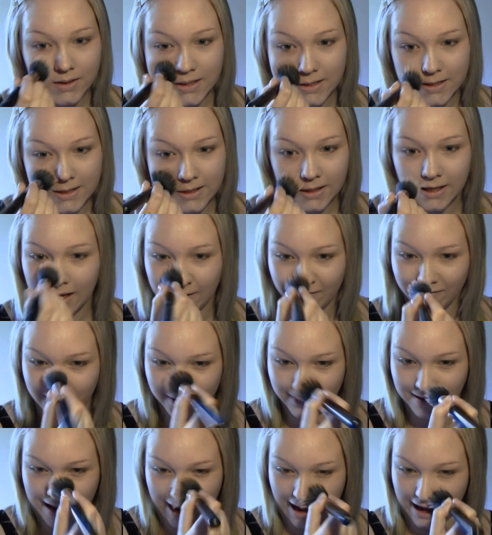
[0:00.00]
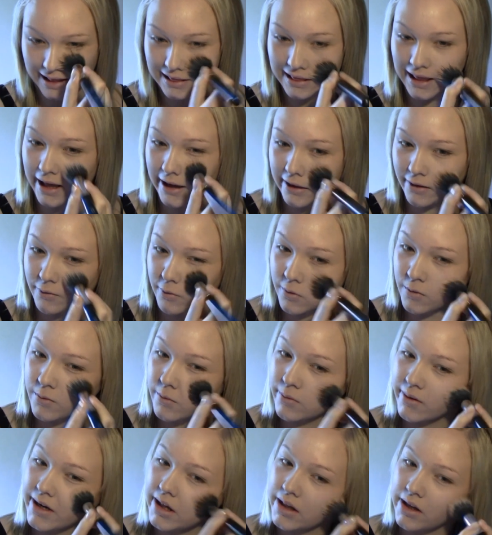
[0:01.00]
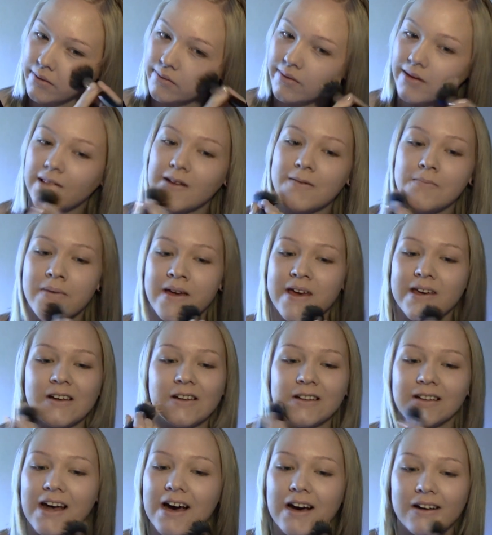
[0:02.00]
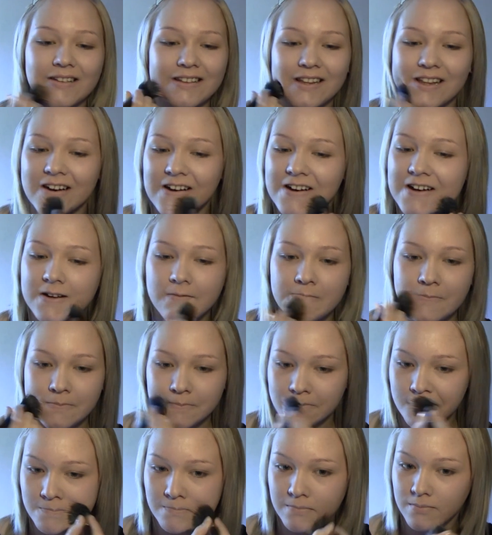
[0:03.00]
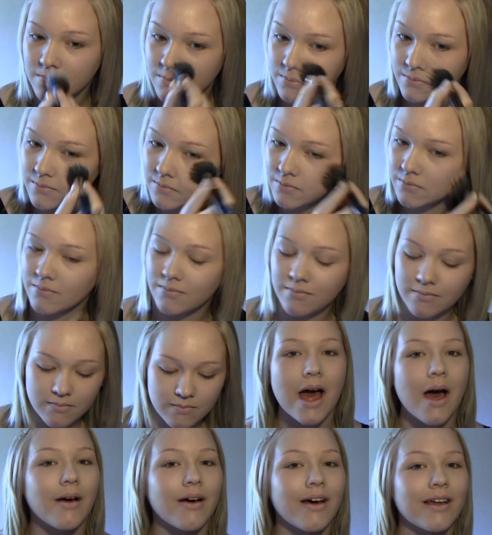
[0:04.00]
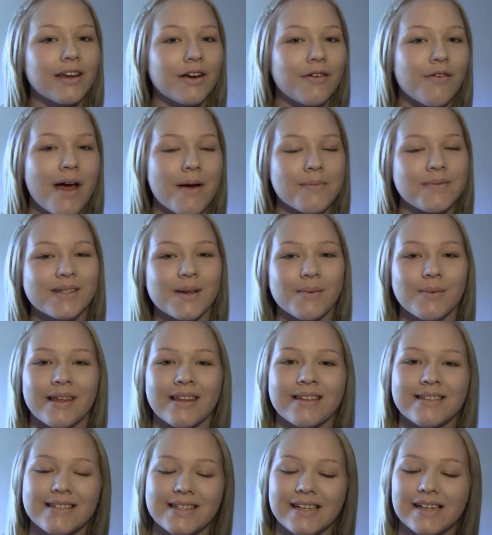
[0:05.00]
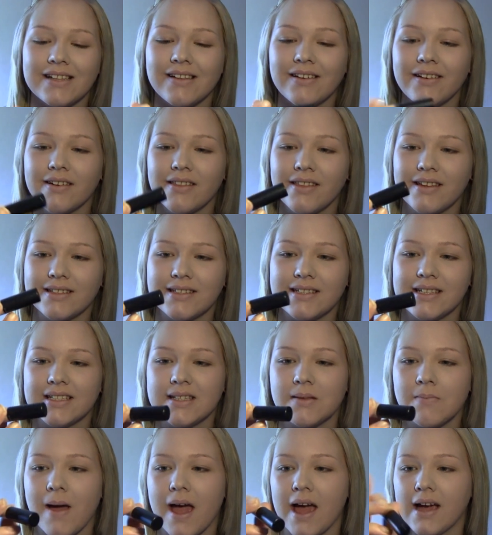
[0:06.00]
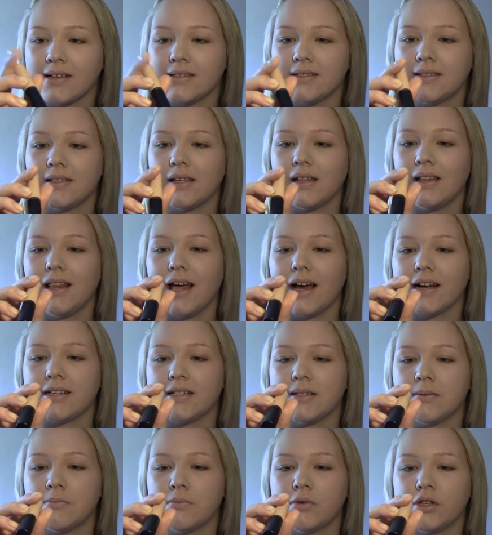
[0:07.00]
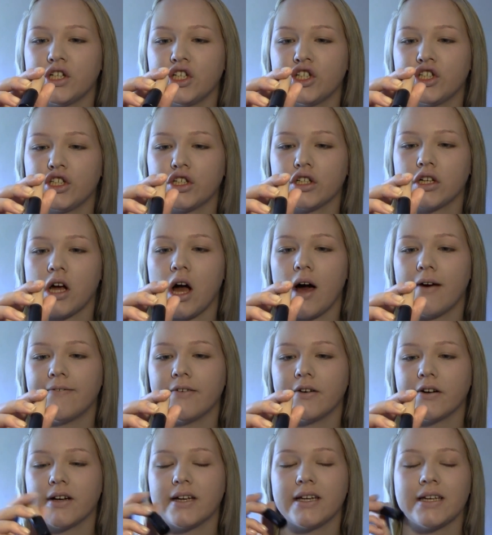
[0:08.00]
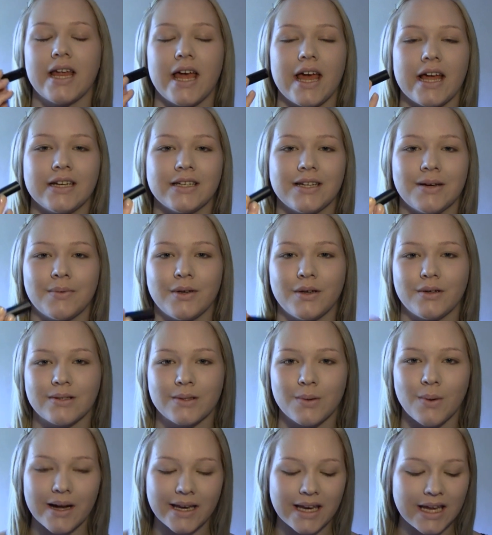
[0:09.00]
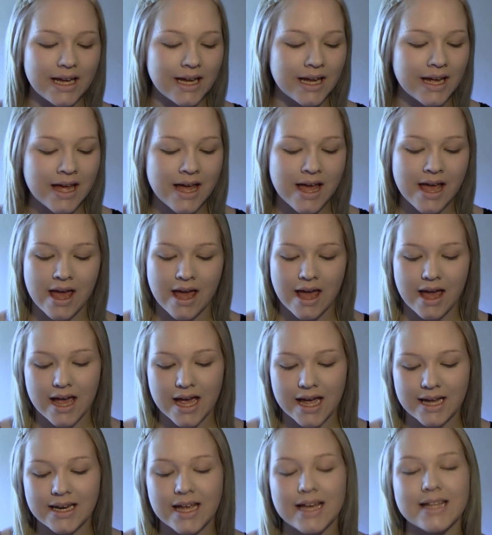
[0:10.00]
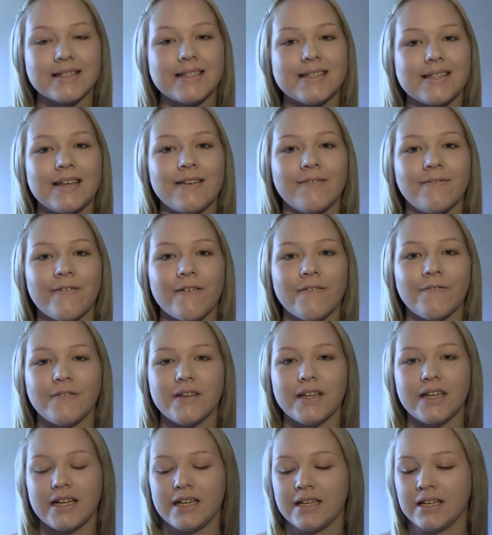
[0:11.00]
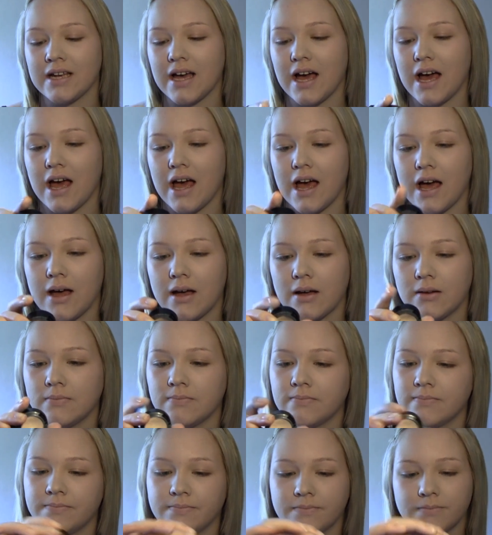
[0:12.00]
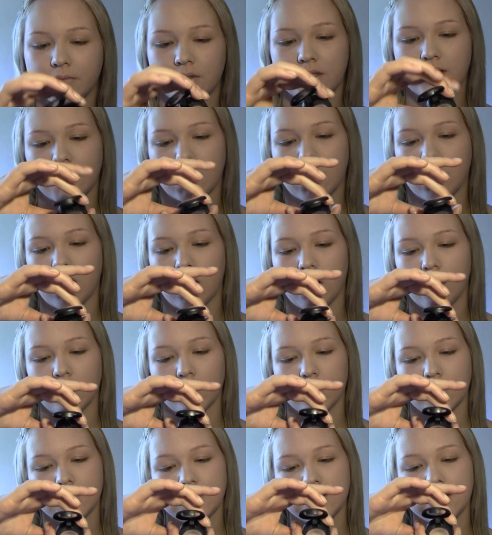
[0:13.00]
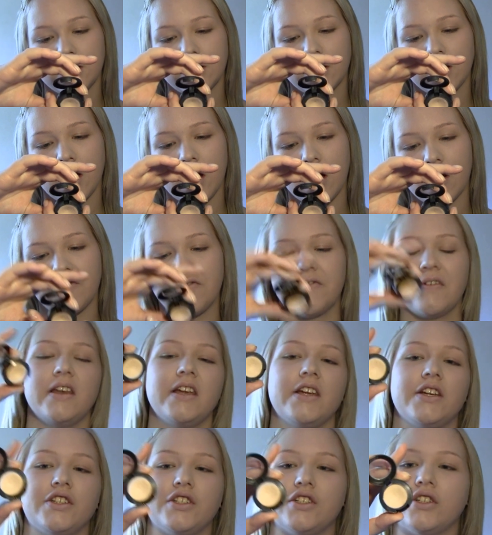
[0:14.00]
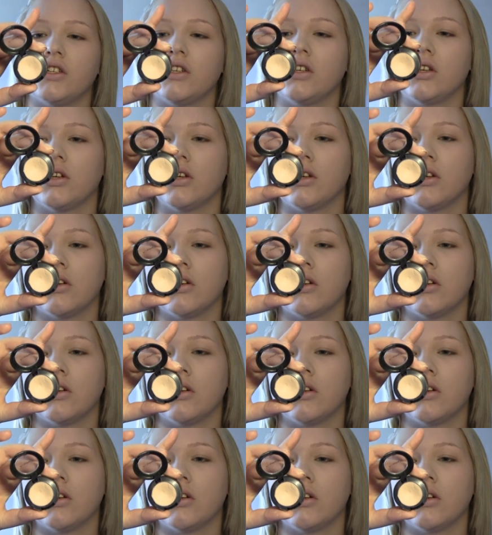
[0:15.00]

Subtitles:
just to give you that like really really peeled out look. I'm gonna grab some concealer. This is MAC Select Moisture Cover in NW20 and NC15. What's it called? Studio Finish